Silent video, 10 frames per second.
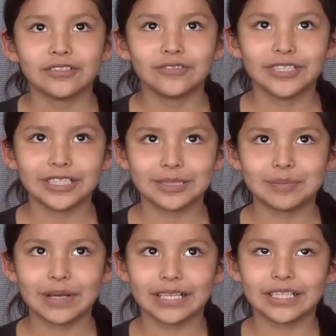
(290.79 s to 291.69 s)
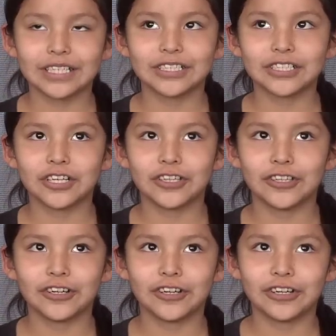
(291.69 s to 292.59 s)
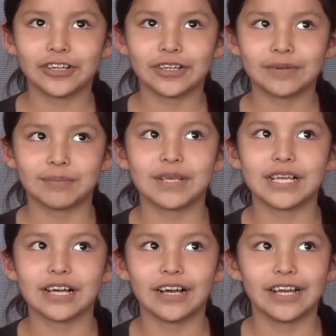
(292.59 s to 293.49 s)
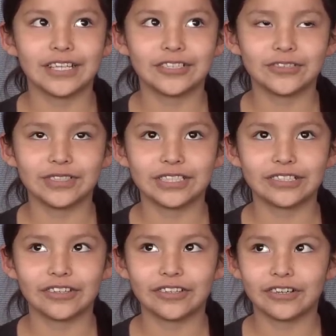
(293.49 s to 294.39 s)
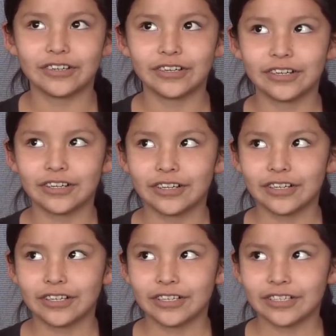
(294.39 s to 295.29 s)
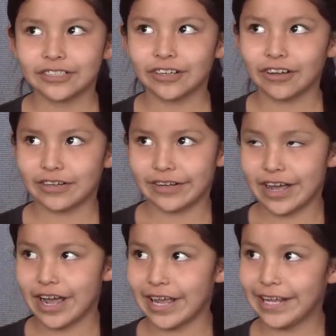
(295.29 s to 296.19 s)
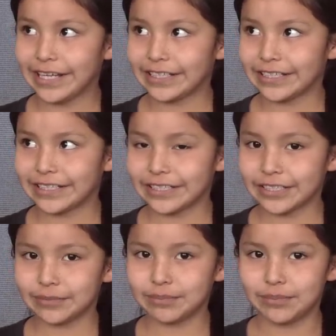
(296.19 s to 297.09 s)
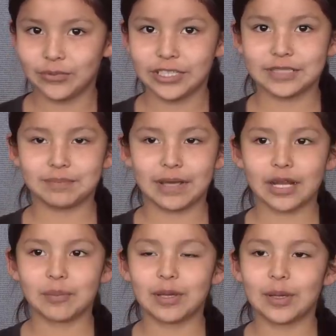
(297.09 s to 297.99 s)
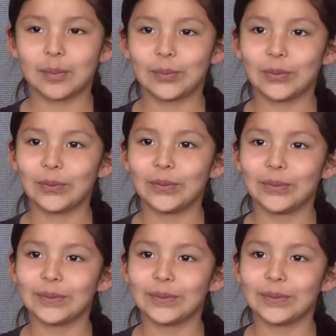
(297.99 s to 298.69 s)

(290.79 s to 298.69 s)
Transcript: You respect each other, be kind to each other, talk nice, respect people.